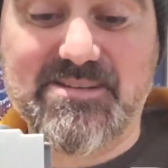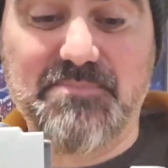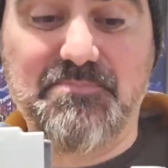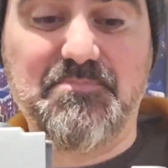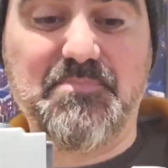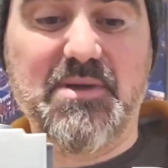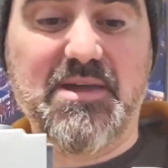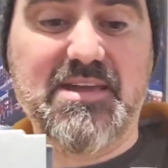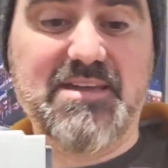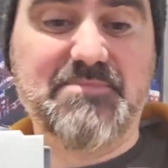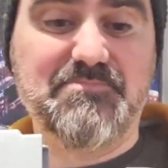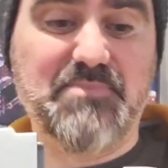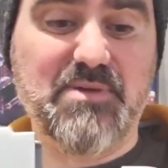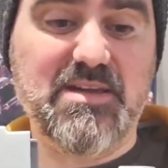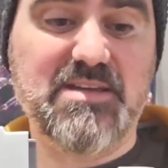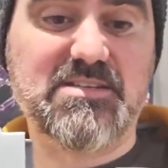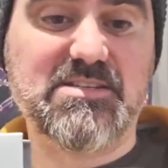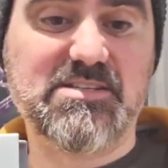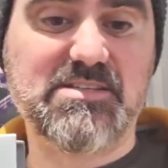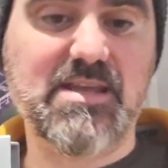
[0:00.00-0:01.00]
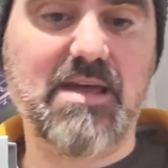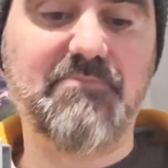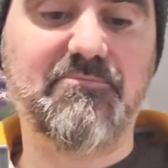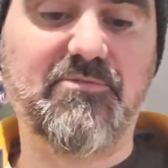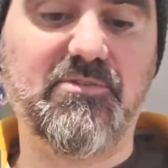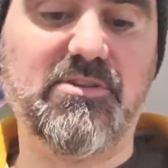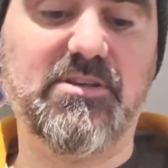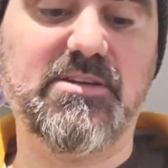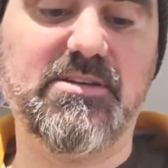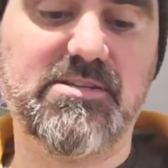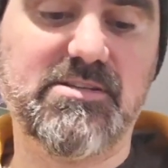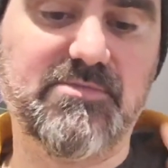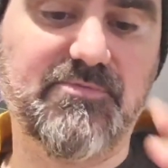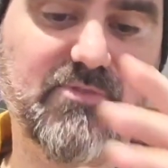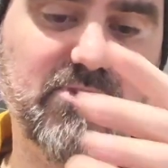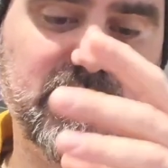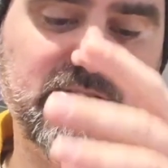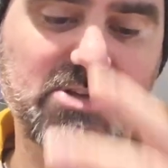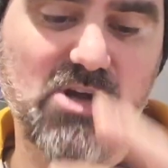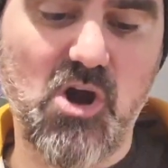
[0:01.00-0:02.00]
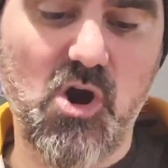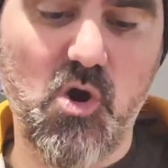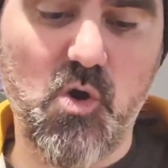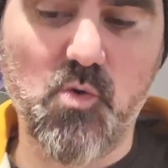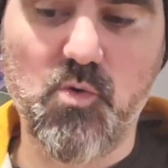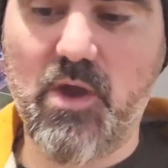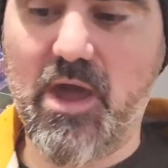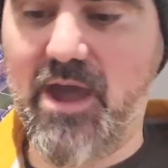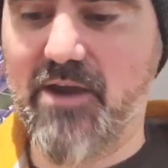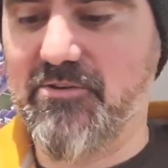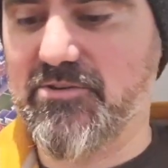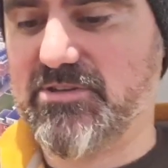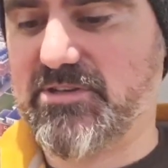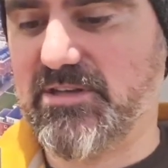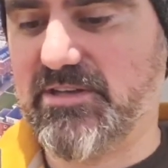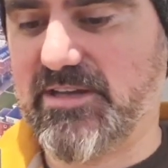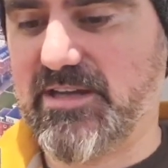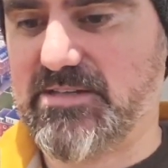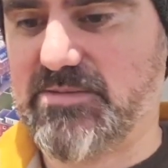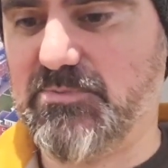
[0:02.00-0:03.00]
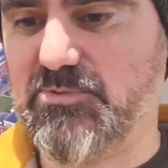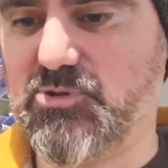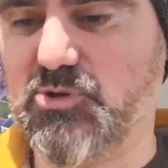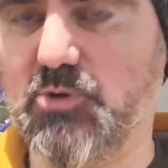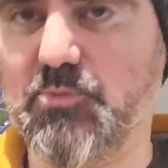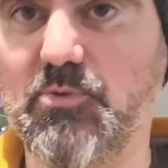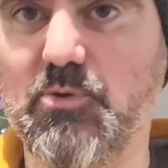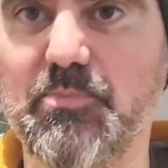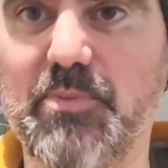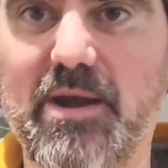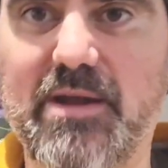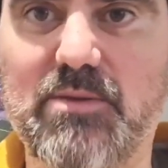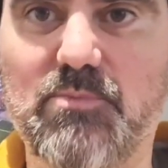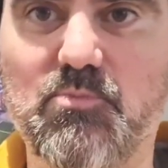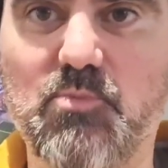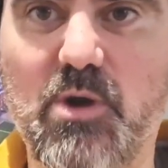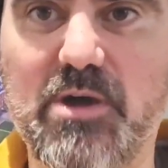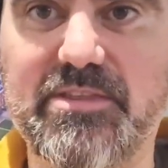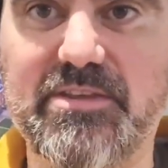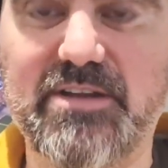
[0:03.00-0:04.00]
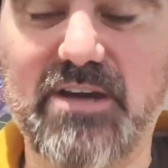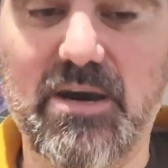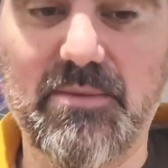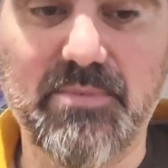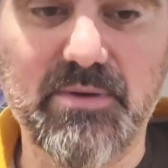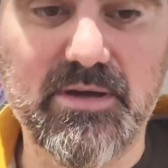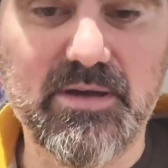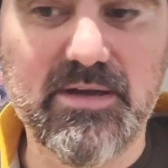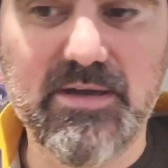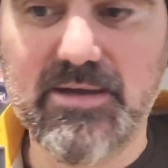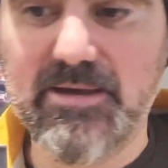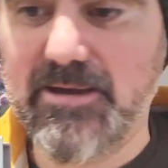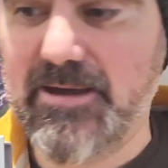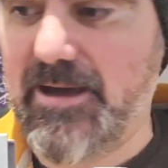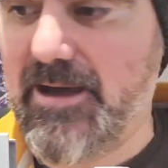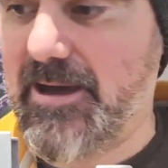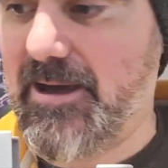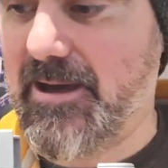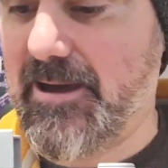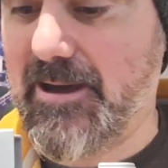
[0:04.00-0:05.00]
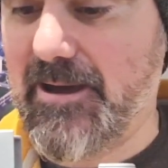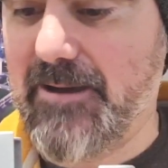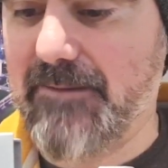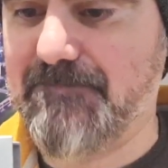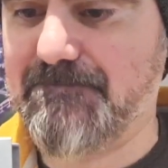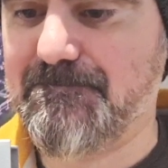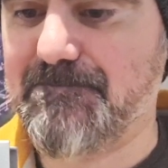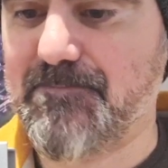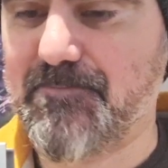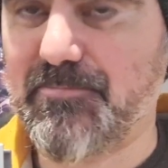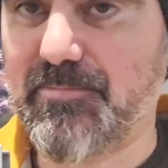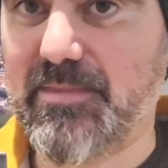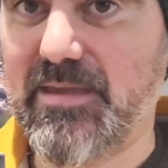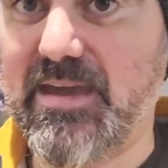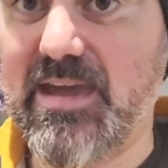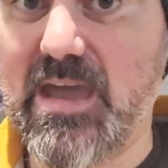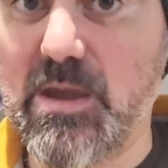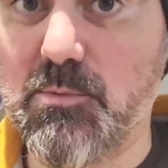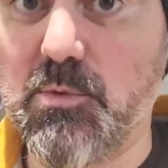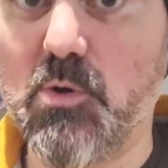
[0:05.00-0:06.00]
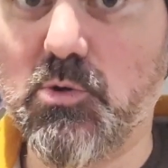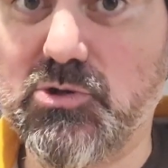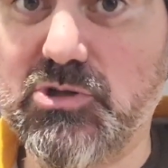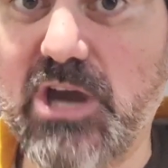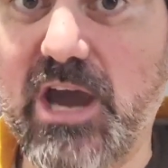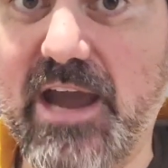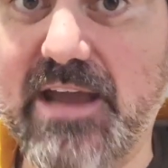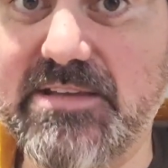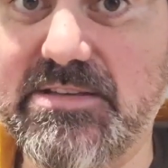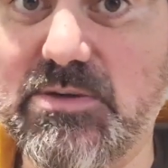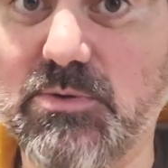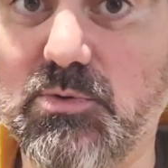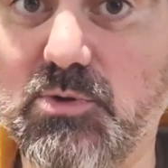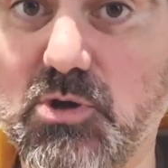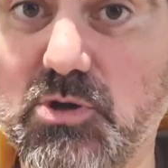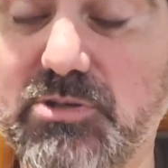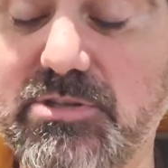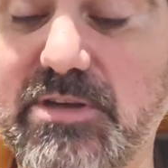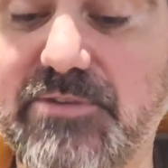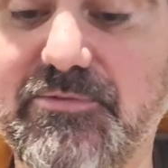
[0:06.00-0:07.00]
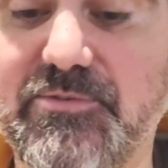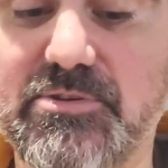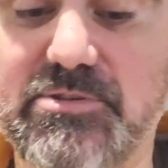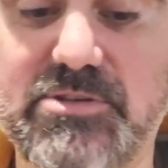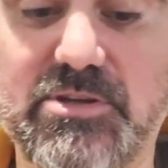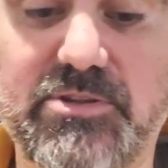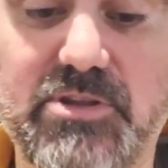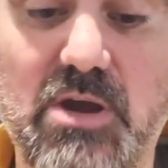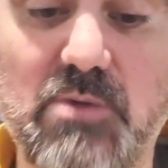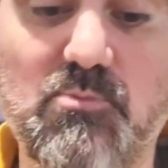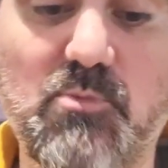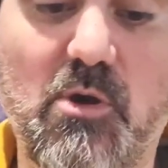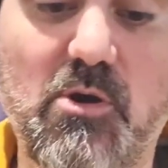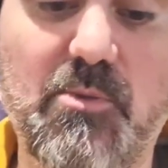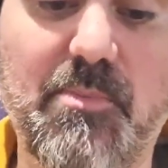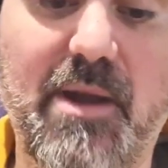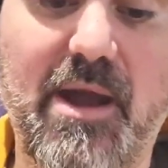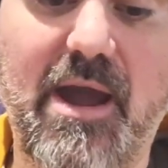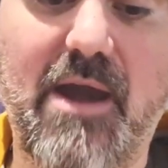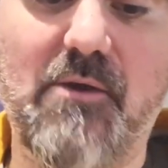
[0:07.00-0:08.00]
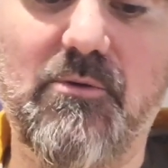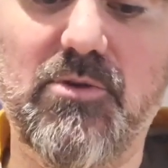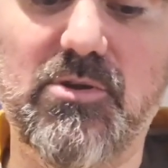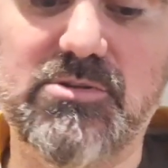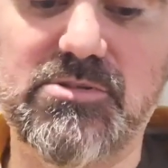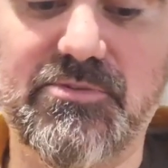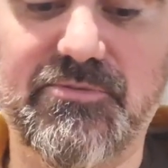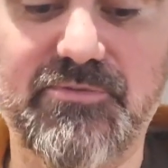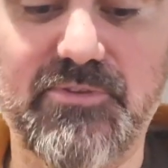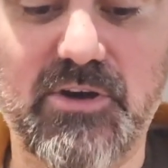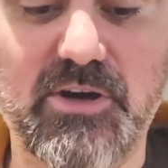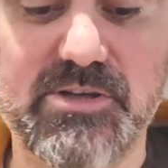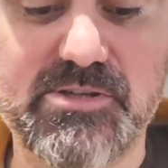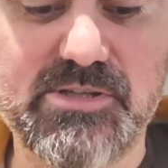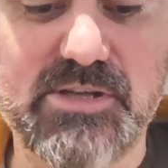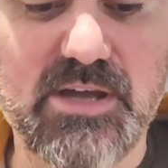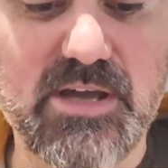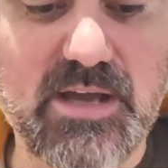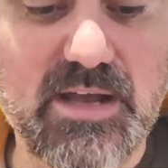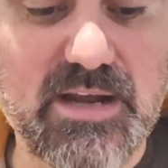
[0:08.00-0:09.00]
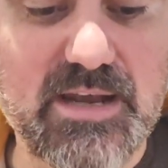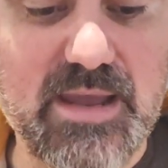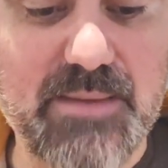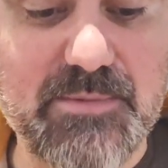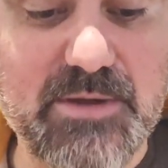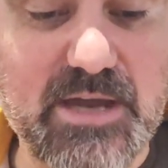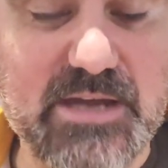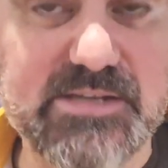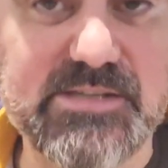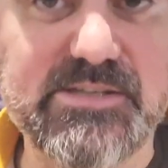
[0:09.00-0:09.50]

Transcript: a big step for this whole area is going to get some chalkboard paint and weathered up. It will change. It will look different. So don't worry about how it looks at first. Let me get